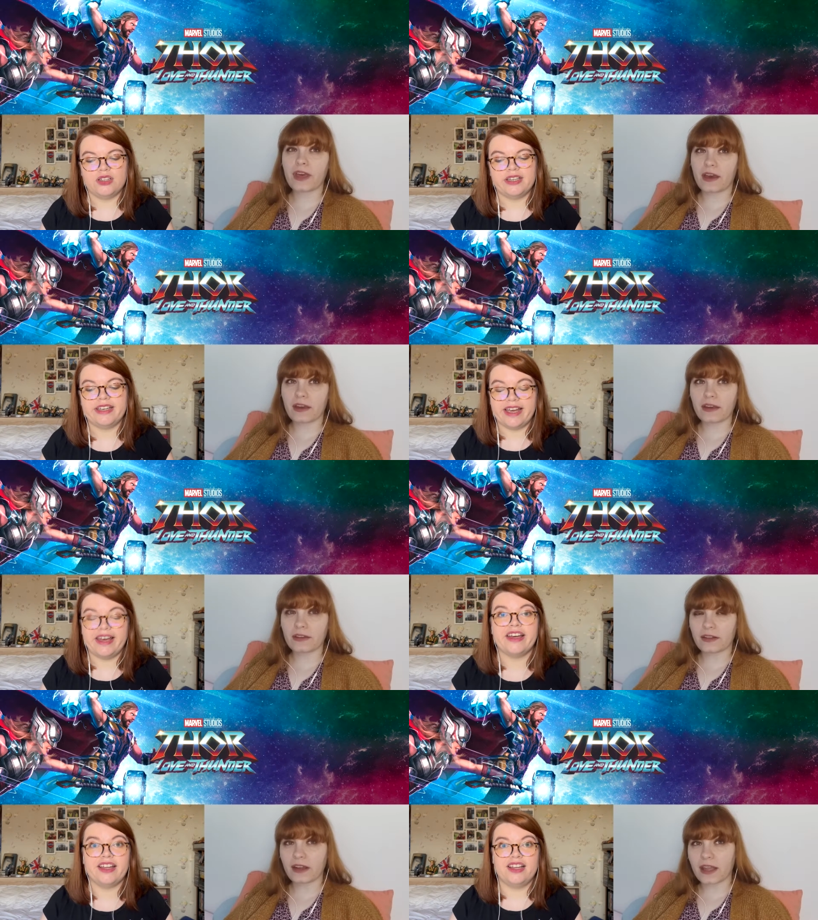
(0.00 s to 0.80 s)
Speaker 1: he, yeah,
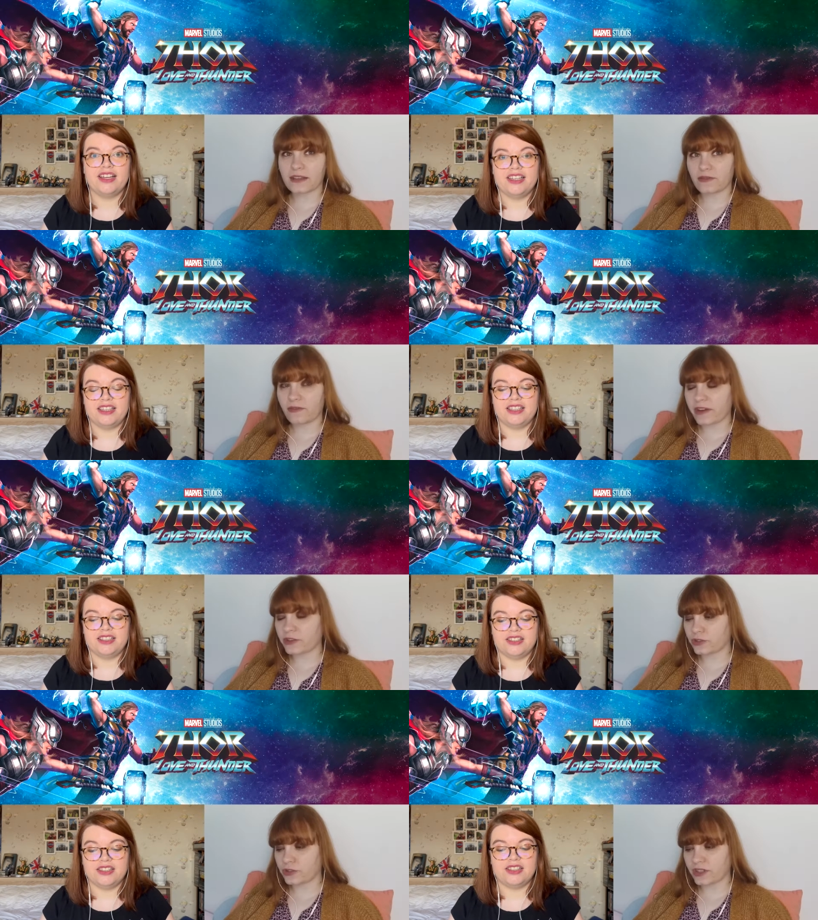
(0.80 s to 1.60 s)
yeah, in the last
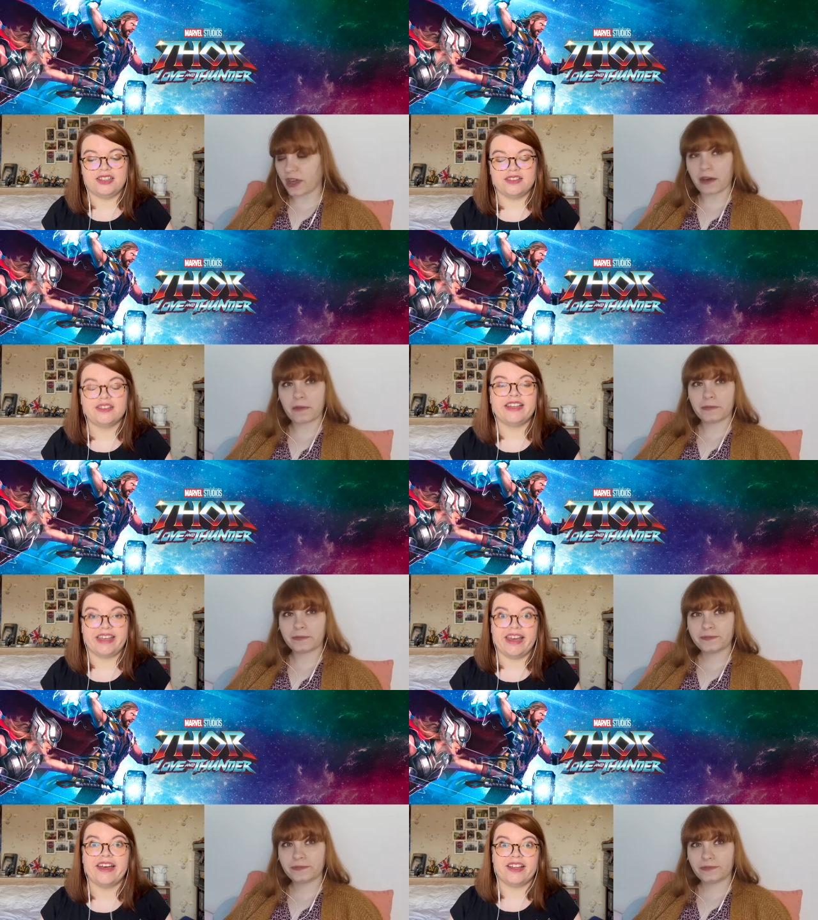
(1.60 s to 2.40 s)
avengers yeah
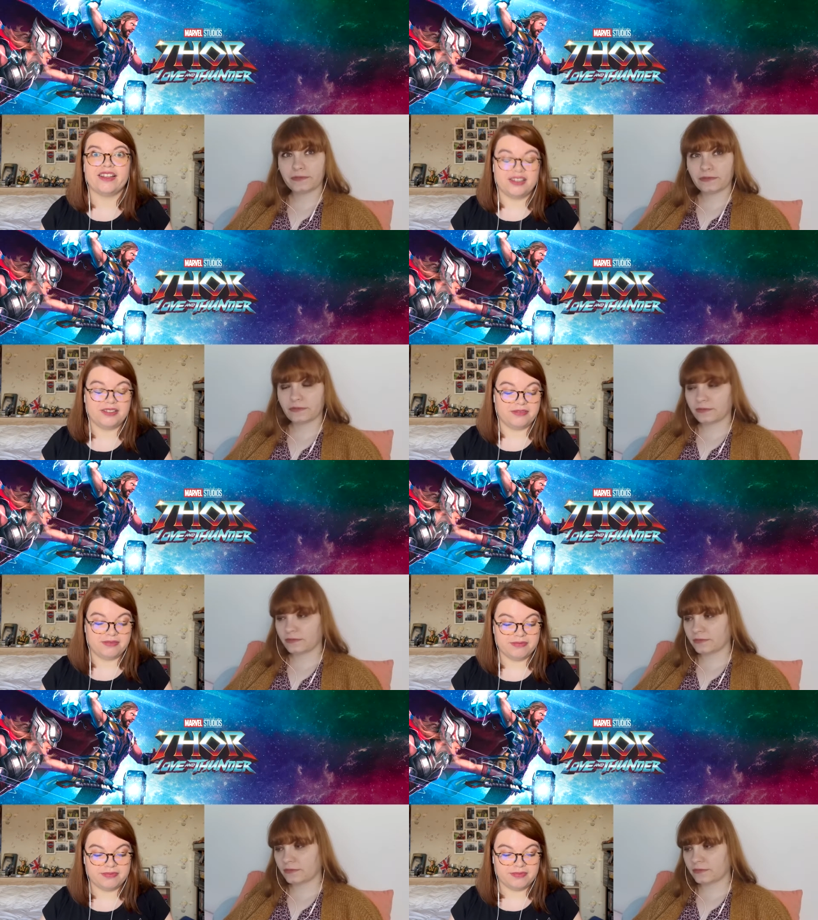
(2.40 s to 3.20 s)
Speaker 2: yeah
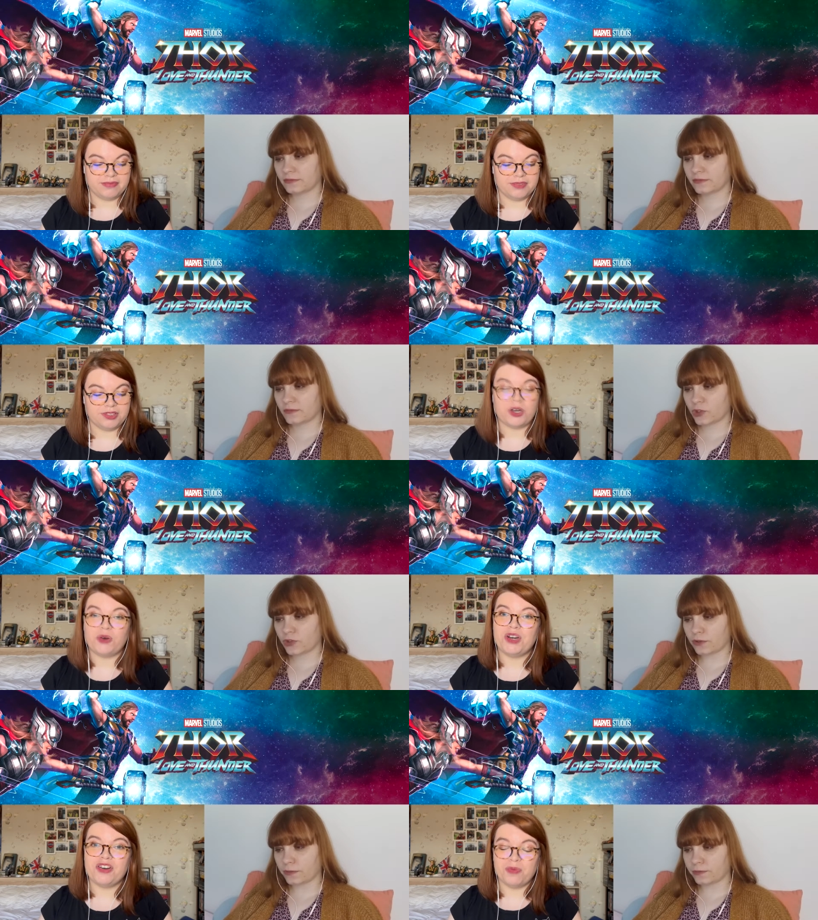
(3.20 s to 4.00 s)
so i
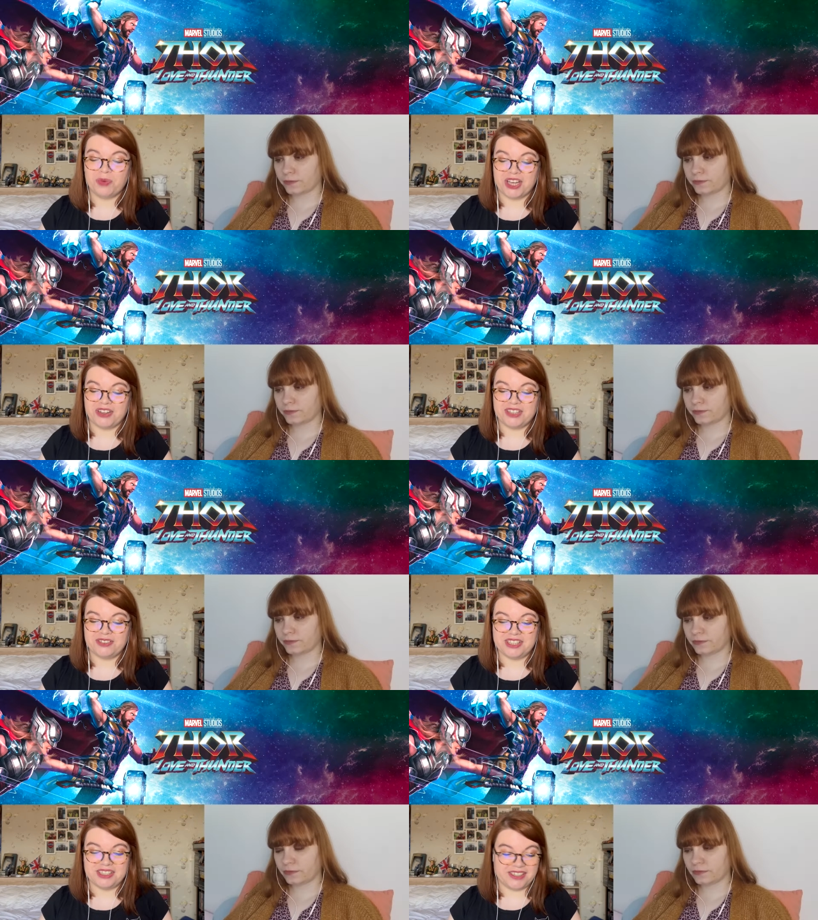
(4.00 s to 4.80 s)
really True. hope we're going to
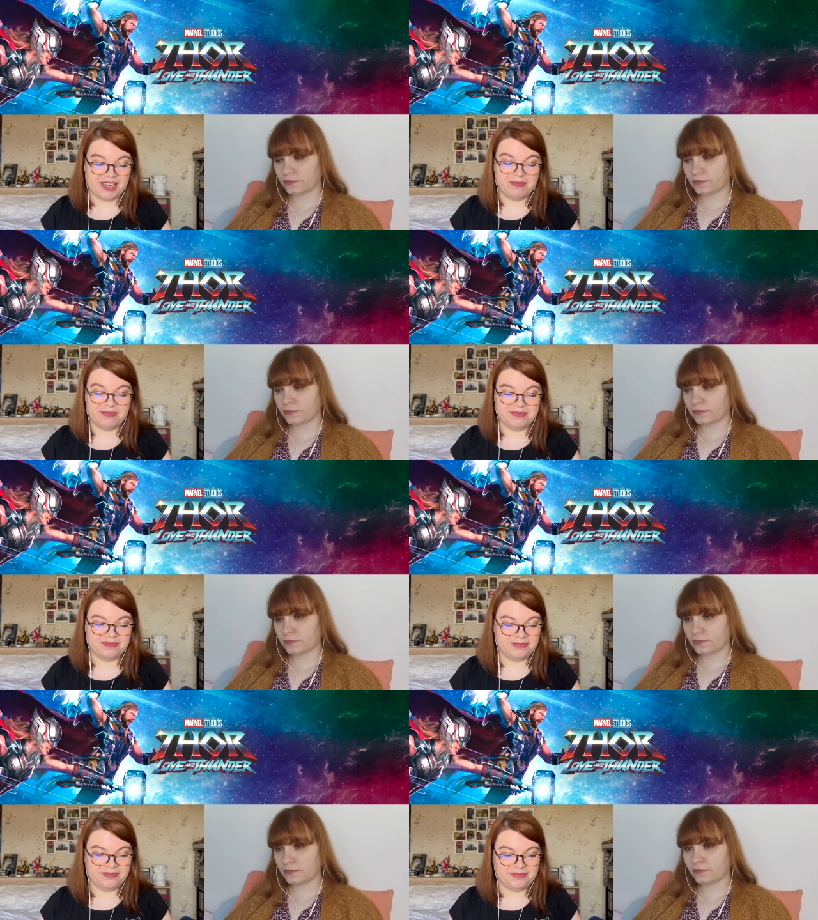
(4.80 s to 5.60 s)
see them
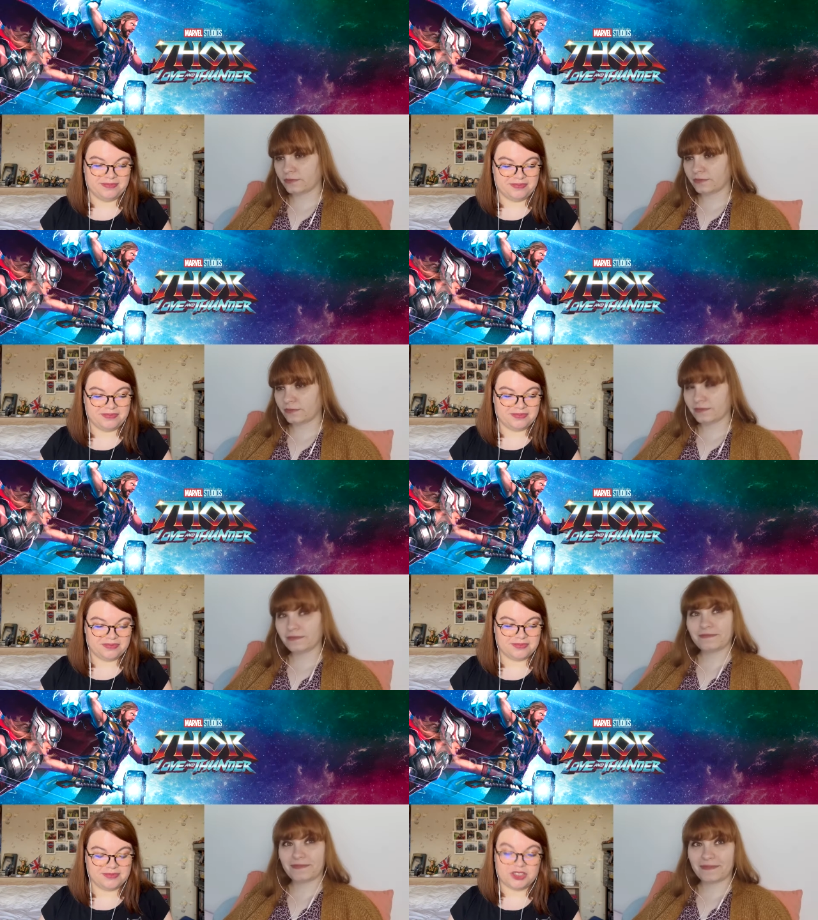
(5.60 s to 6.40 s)

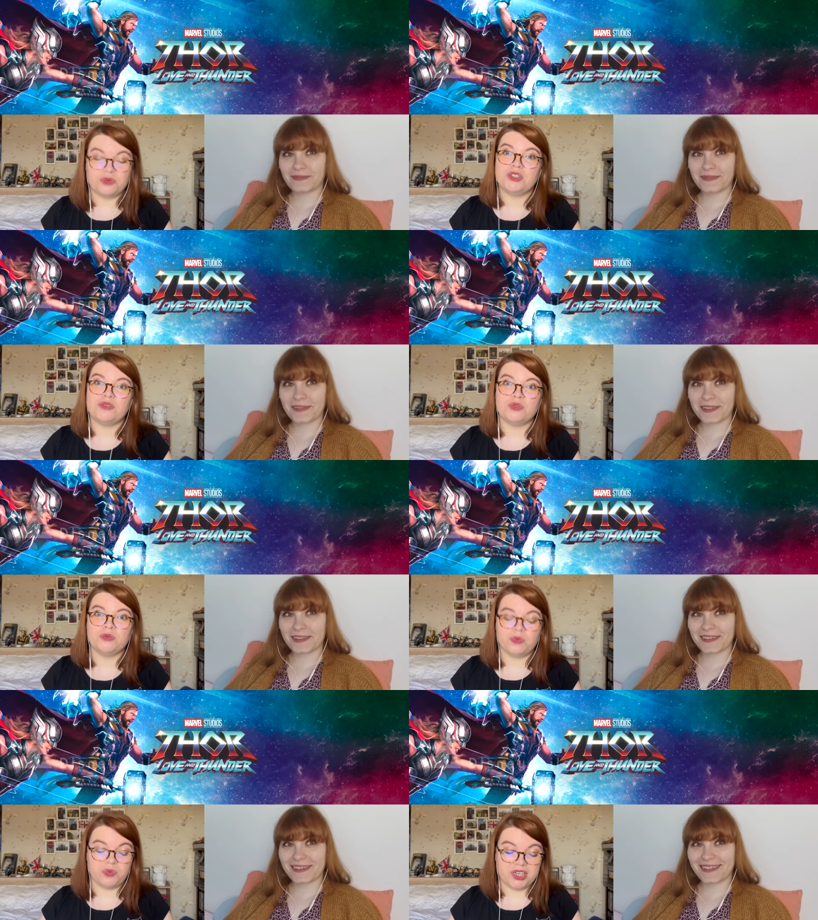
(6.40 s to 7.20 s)
it
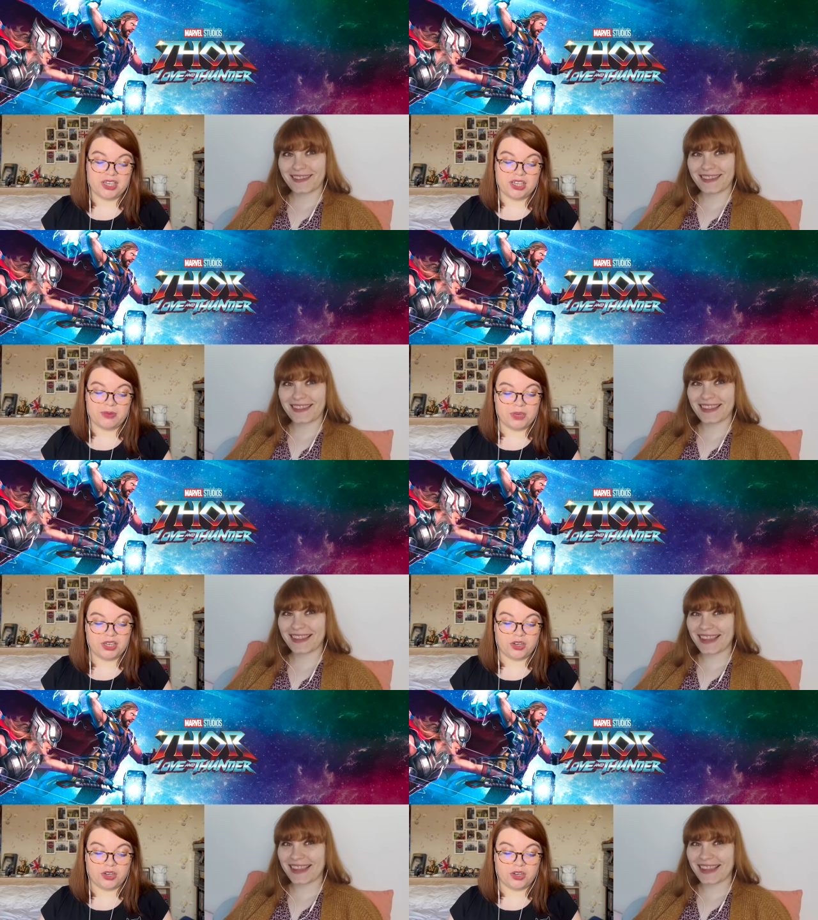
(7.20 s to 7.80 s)
would really be